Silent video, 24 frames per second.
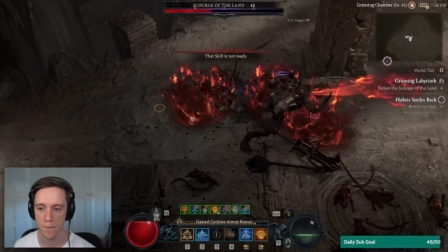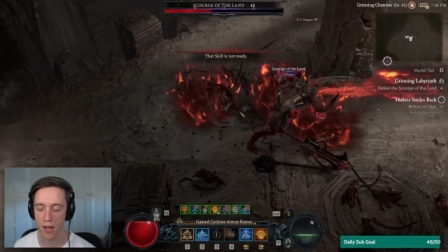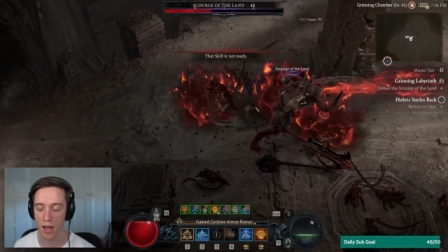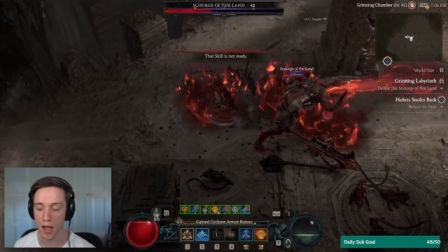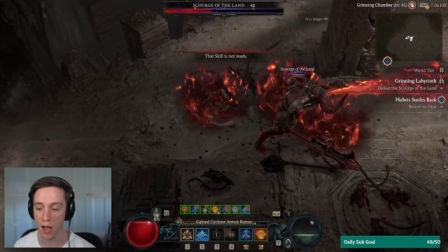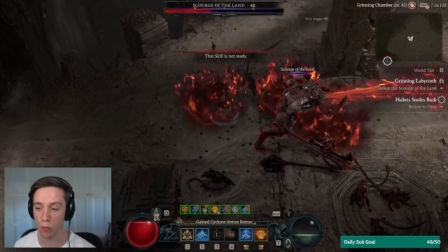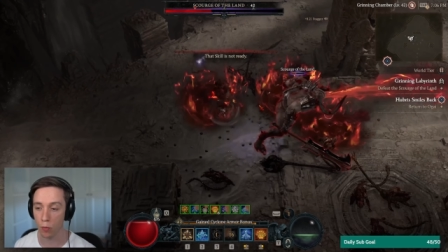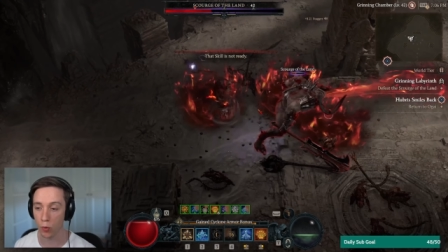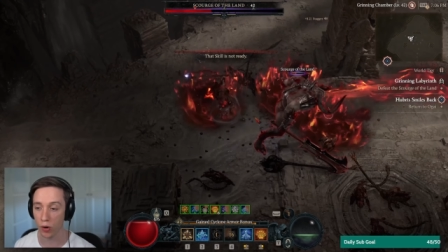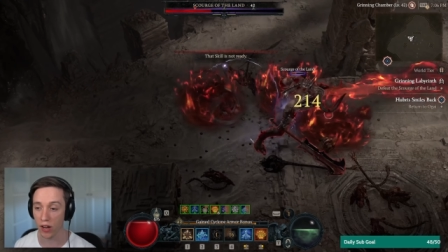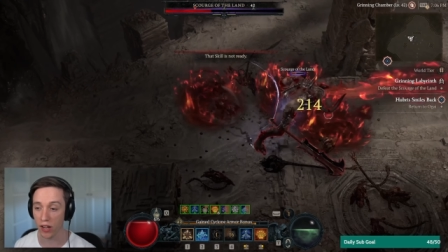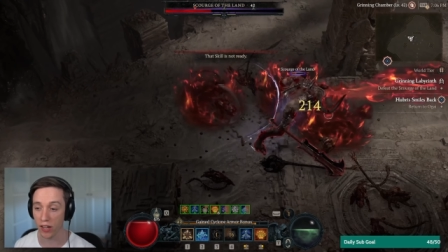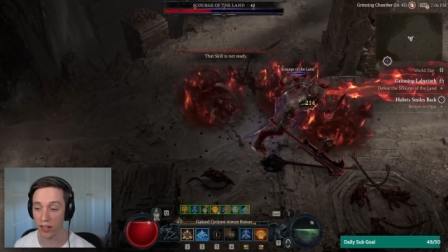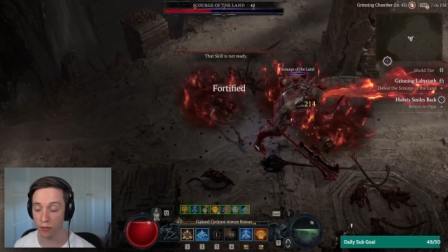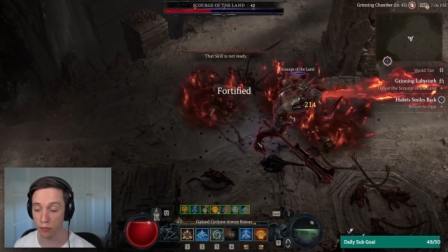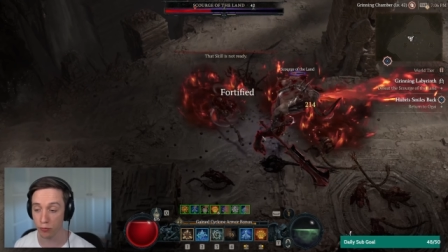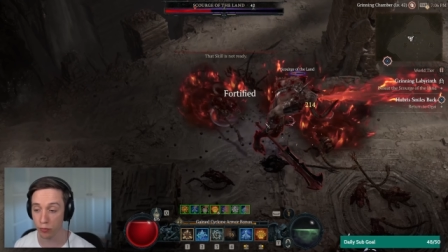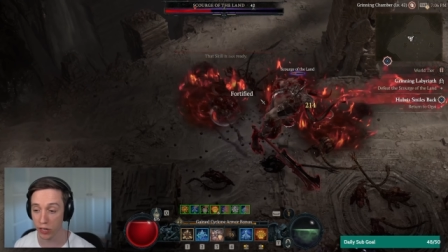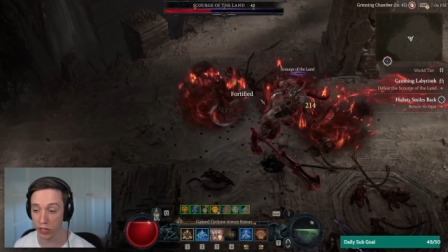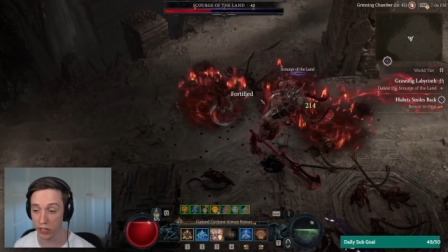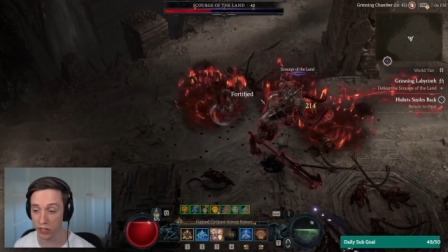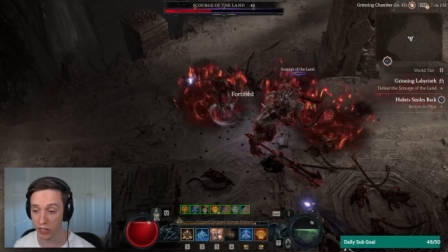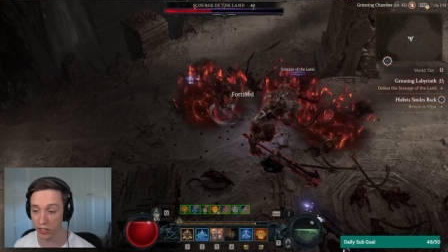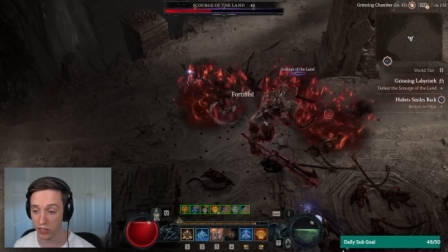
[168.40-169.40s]
How would I have
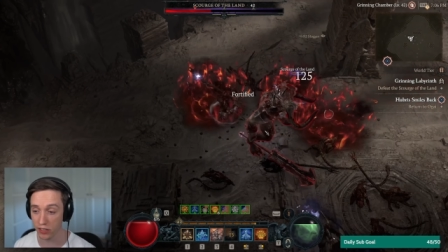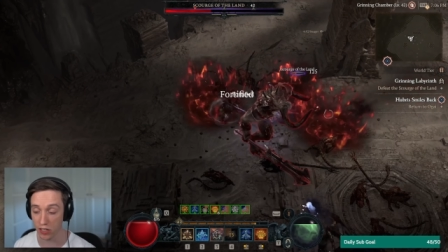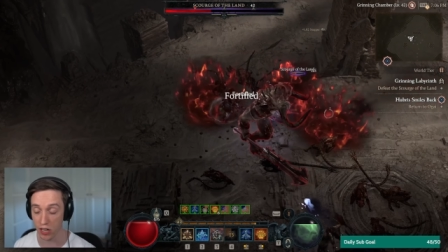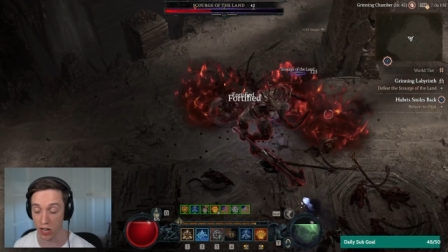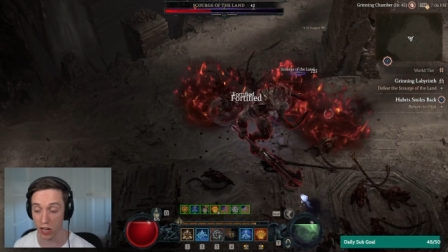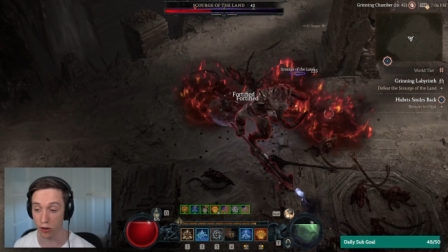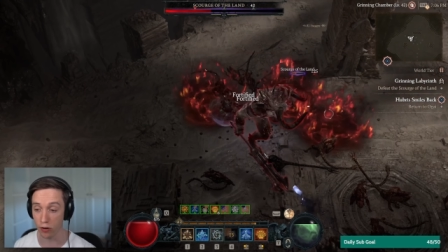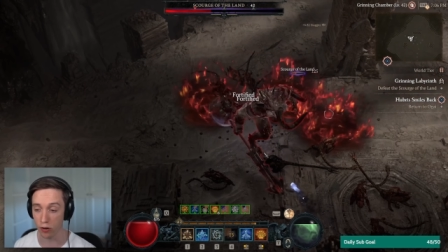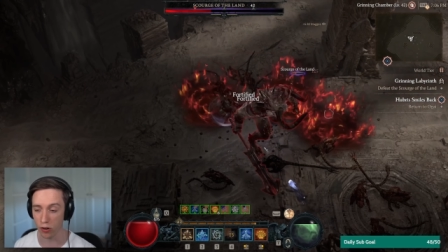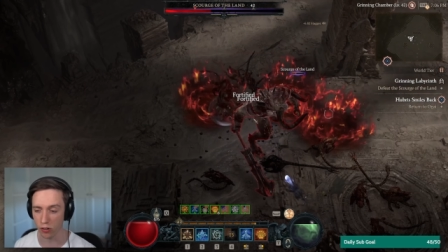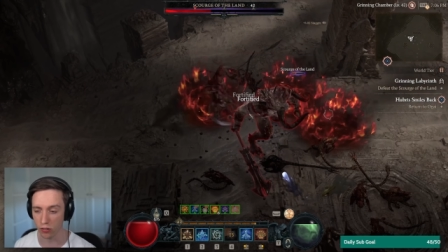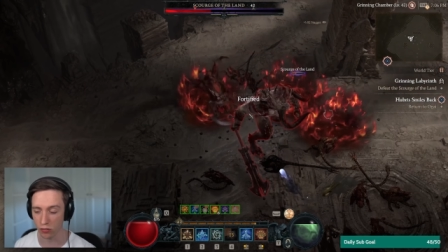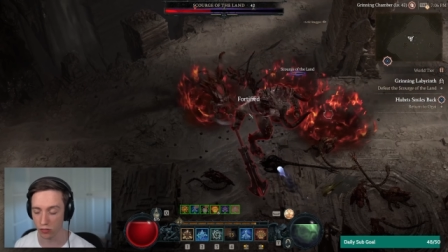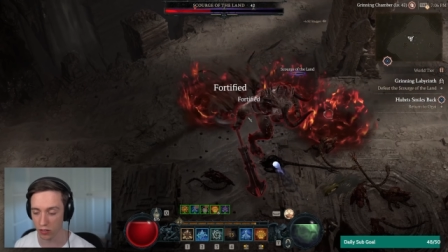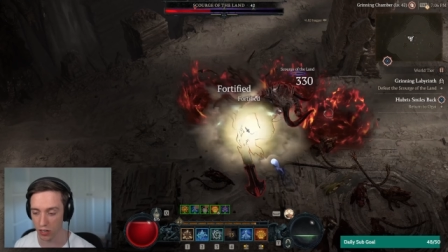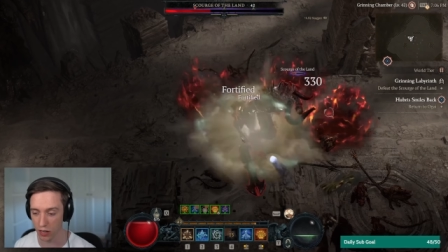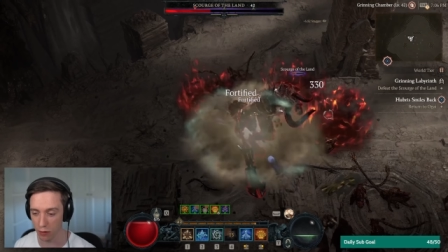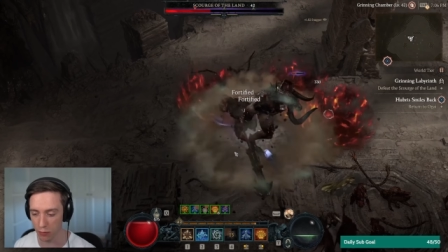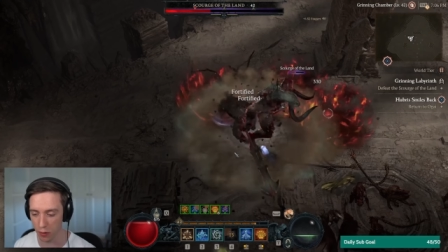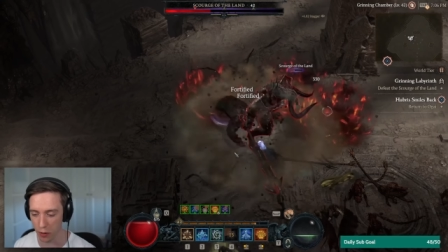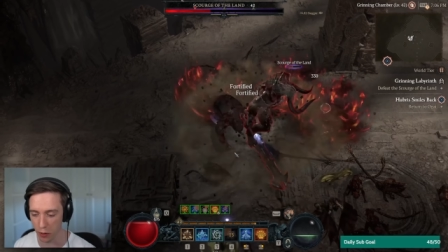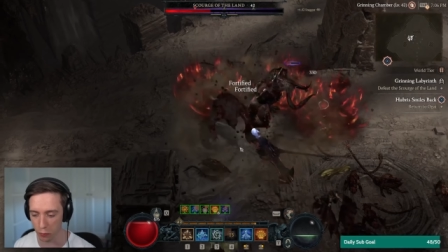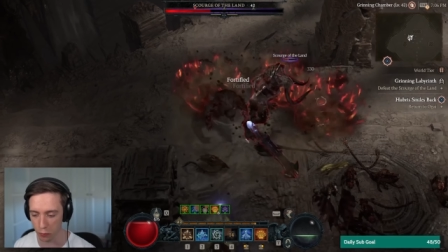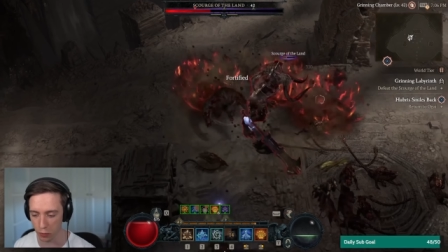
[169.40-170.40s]
written it? I don't know.
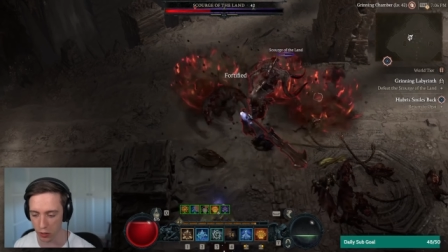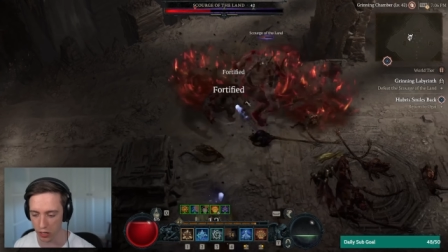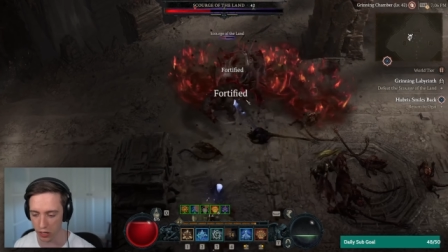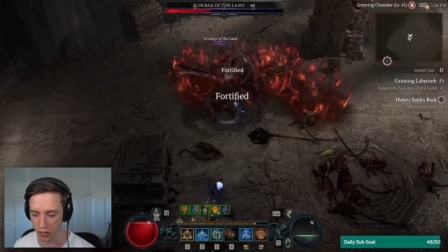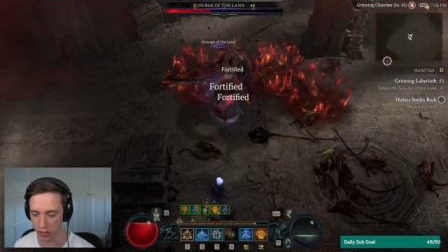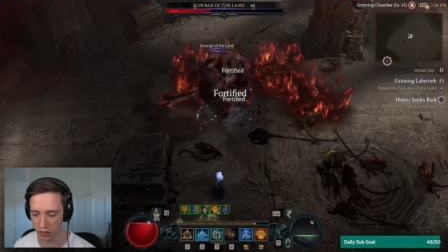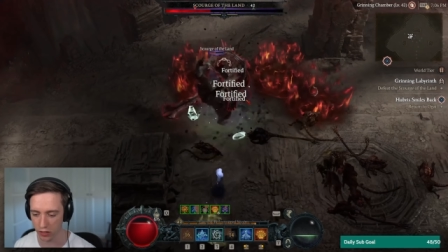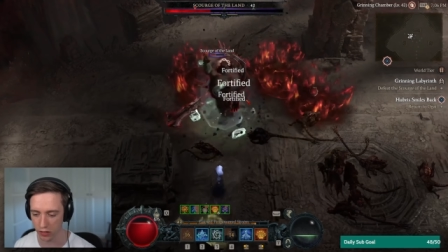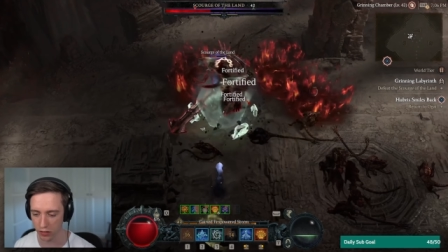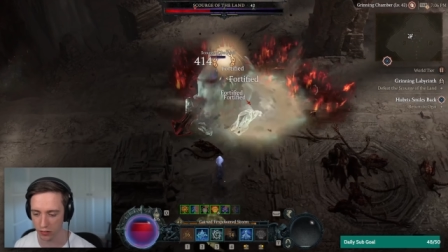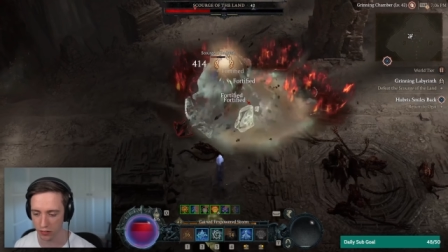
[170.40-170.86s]
I'm not a writer.